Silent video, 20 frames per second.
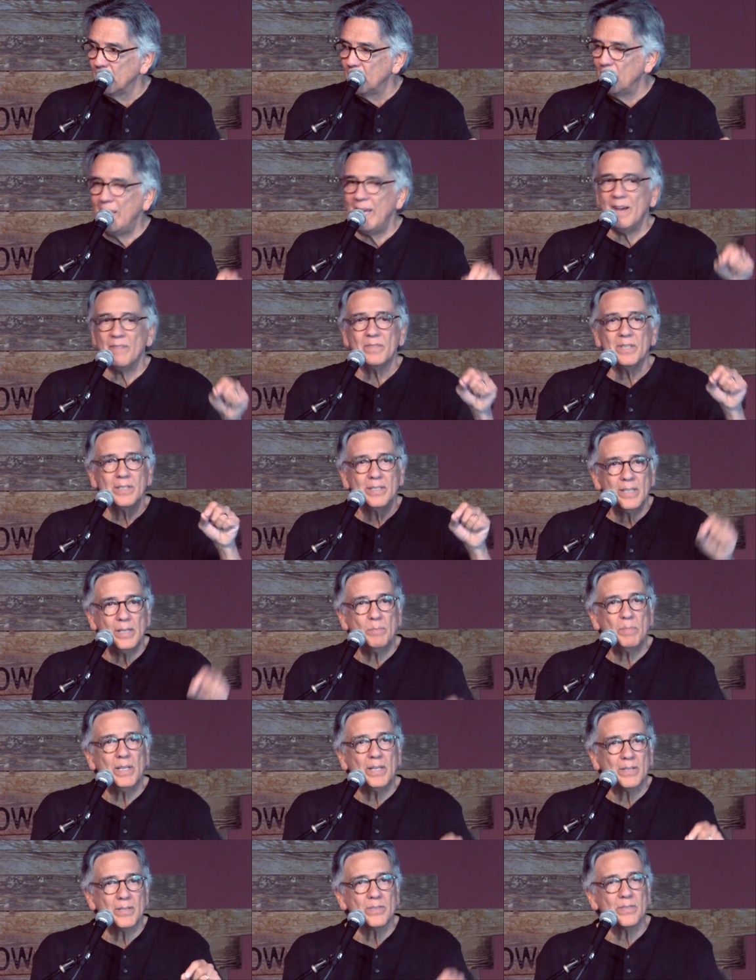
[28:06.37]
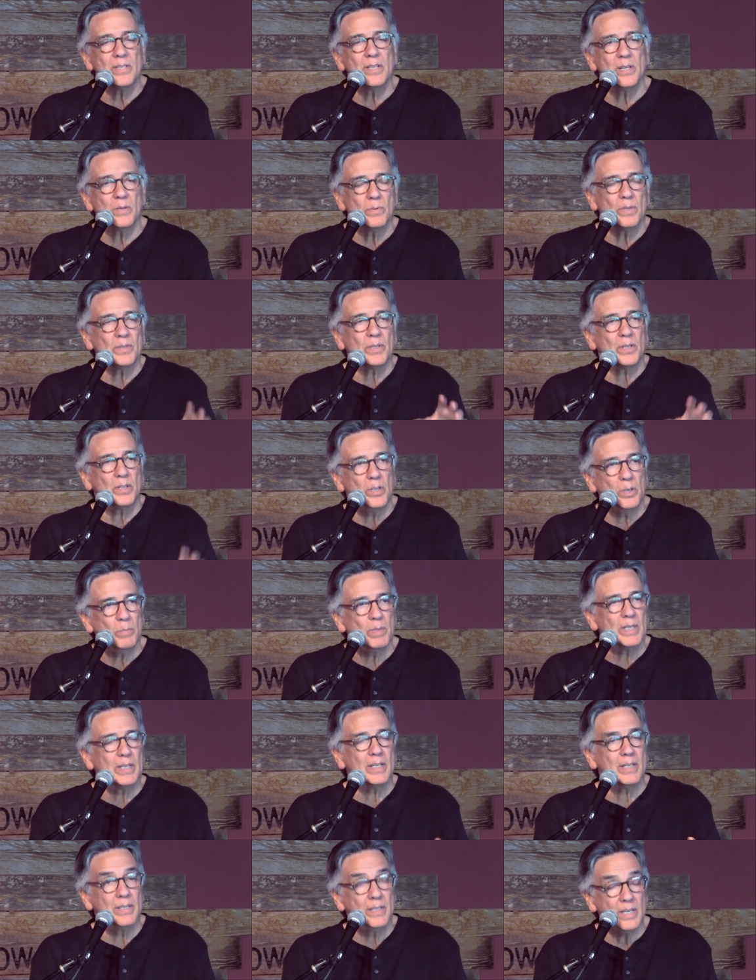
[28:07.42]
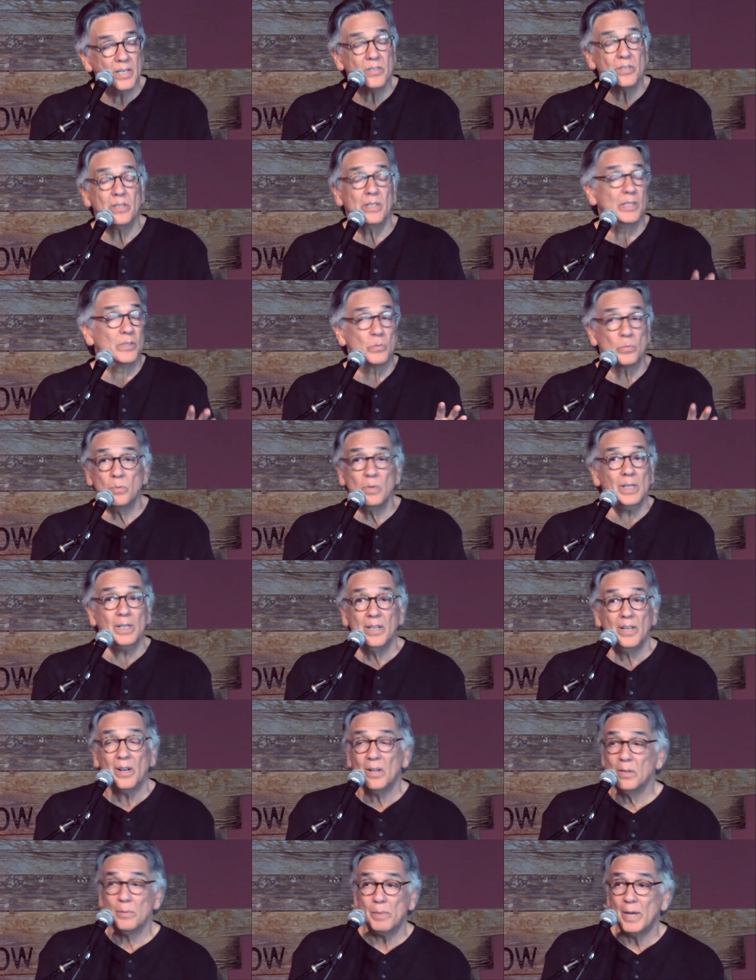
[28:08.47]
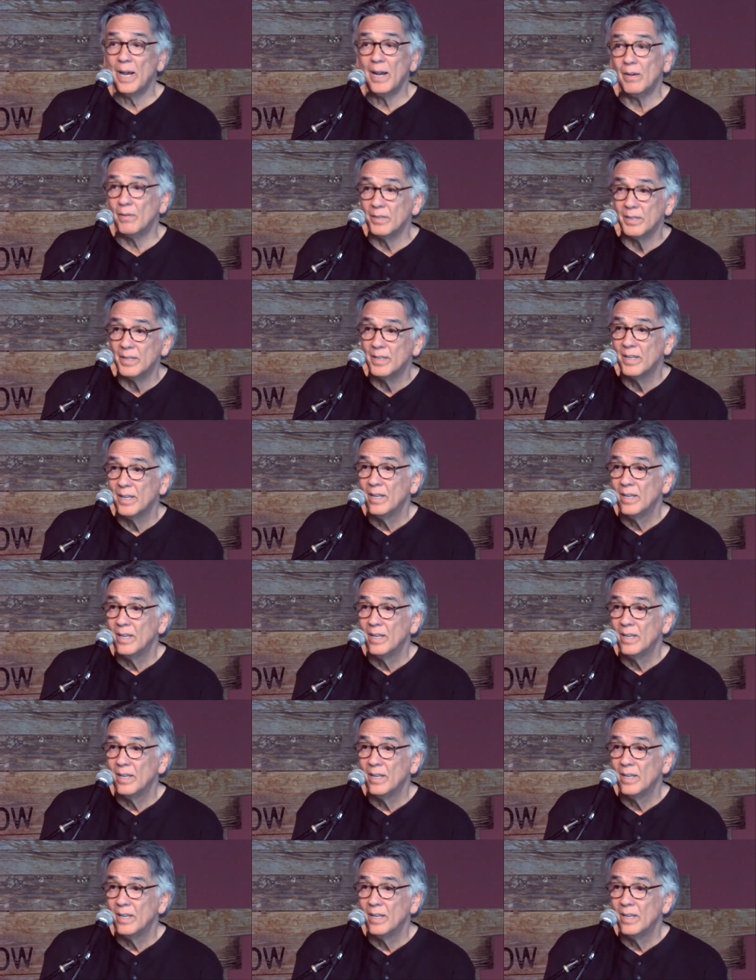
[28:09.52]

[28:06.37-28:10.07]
We have to deeply consider what the human condition is really all about.